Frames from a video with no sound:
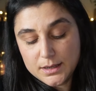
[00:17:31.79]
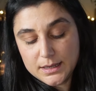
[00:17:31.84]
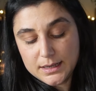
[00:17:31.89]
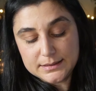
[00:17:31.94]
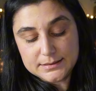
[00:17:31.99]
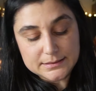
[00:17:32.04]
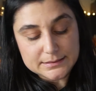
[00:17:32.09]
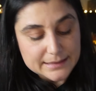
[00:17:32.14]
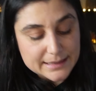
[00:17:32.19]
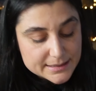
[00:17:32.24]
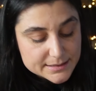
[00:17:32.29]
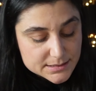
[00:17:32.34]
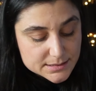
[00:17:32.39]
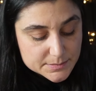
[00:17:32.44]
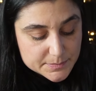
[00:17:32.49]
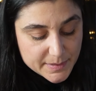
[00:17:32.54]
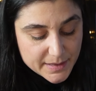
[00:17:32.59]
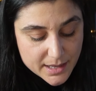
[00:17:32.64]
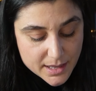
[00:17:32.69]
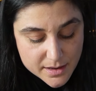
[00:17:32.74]
And the
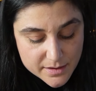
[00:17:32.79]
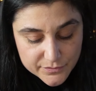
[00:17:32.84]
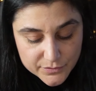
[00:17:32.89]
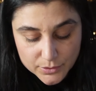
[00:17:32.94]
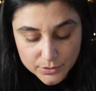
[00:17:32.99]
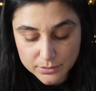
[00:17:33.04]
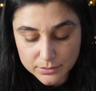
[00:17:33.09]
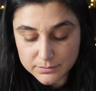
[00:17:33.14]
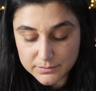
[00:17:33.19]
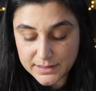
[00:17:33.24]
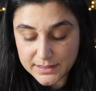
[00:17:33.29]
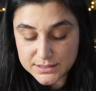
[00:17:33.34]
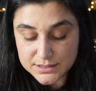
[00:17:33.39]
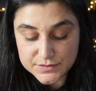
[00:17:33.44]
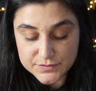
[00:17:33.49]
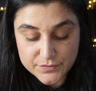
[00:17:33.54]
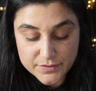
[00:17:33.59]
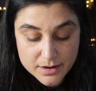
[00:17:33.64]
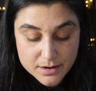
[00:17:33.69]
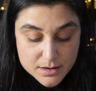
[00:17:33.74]
last behavior that
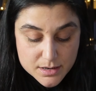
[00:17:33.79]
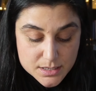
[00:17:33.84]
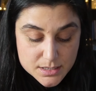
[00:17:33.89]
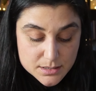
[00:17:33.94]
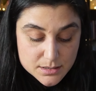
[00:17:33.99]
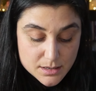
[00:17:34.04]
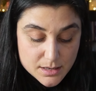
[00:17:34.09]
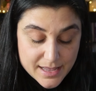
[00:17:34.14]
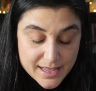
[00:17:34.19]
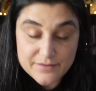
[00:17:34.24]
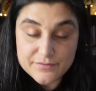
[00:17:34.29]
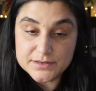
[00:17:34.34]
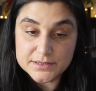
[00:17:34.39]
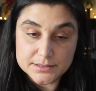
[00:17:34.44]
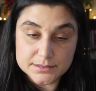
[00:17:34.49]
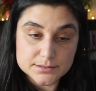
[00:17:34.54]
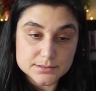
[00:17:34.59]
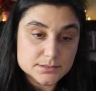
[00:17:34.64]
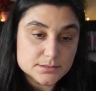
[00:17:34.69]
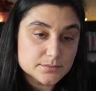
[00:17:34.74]
is very
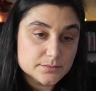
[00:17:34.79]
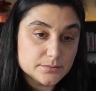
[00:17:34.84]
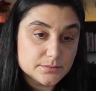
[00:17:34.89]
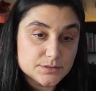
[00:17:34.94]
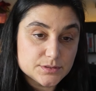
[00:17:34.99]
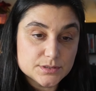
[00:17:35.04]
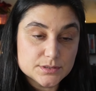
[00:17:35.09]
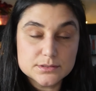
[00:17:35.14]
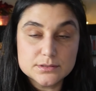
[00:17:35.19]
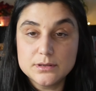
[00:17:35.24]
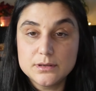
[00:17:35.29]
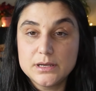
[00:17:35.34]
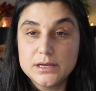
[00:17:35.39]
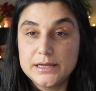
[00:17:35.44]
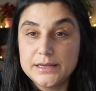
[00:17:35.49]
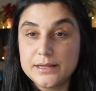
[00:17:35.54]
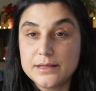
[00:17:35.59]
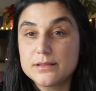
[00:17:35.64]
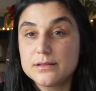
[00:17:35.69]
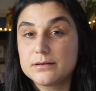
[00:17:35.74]
evident, which is
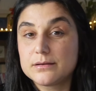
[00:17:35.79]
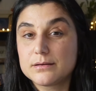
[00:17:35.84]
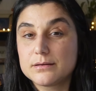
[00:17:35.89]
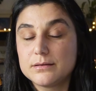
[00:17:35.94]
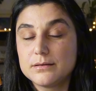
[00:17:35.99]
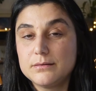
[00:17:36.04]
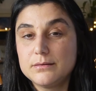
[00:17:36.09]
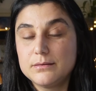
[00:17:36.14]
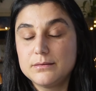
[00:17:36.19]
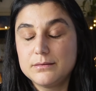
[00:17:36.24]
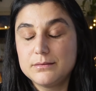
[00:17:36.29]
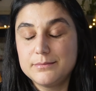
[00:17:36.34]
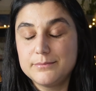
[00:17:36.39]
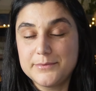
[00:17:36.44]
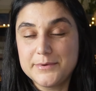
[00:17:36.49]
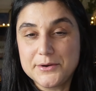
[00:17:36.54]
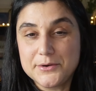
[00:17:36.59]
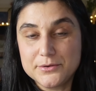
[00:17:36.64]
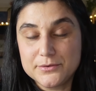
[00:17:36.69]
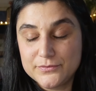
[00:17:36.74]
another
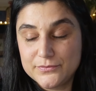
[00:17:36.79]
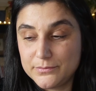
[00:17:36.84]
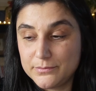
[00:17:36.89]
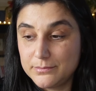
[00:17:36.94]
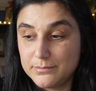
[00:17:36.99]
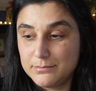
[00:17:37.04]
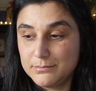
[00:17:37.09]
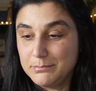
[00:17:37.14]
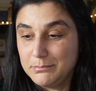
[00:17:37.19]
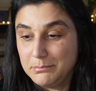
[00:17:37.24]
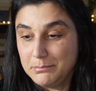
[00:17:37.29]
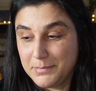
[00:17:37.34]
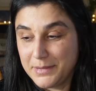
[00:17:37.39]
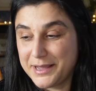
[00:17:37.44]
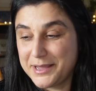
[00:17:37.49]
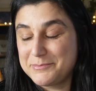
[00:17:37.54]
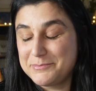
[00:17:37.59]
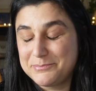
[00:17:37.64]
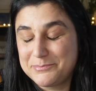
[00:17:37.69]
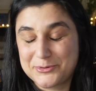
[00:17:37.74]
one of
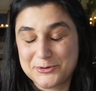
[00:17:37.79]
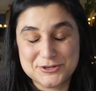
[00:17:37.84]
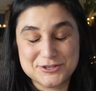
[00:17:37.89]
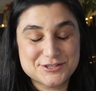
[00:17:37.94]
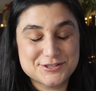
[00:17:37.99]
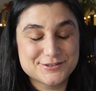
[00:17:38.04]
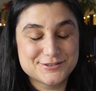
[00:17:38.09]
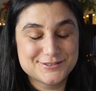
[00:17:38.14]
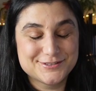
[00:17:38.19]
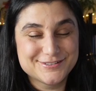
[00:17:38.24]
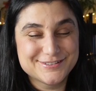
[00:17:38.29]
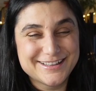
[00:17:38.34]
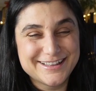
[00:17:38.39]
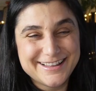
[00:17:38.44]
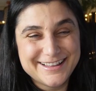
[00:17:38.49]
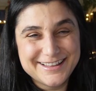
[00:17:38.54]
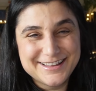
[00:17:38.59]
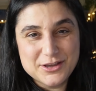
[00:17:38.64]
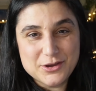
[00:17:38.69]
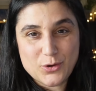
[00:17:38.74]
my personal
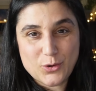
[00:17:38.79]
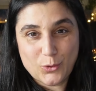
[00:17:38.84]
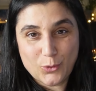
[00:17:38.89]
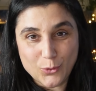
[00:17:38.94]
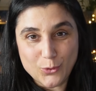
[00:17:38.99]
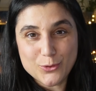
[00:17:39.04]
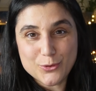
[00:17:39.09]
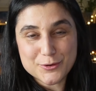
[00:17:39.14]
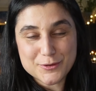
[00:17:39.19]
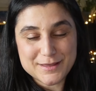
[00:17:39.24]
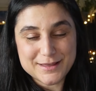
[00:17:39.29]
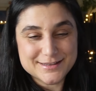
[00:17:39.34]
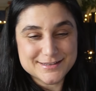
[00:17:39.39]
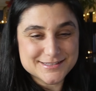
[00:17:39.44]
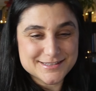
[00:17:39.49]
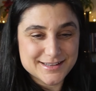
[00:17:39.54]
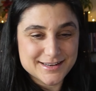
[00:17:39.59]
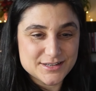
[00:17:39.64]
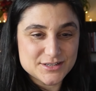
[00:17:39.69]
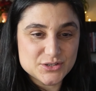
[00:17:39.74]
core
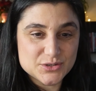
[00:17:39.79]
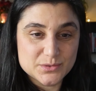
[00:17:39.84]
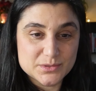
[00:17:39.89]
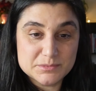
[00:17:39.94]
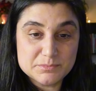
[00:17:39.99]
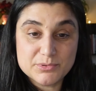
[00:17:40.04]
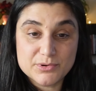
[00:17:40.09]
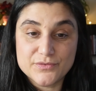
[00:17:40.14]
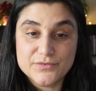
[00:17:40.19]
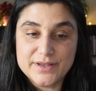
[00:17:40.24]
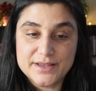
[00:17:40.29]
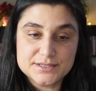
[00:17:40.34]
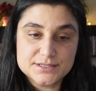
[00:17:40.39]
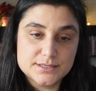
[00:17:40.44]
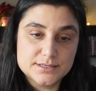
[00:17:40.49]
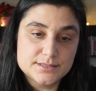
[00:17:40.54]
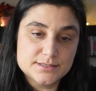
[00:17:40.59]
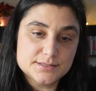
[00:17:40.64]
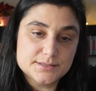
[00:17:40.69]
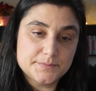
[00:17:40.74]
things that I do, is
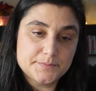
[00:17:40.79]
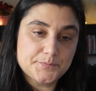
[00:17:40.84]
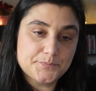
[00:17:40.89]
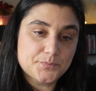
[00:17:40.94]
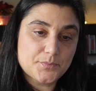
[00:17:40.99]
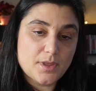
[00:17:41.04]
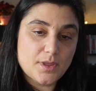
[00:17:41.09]
perfectionism.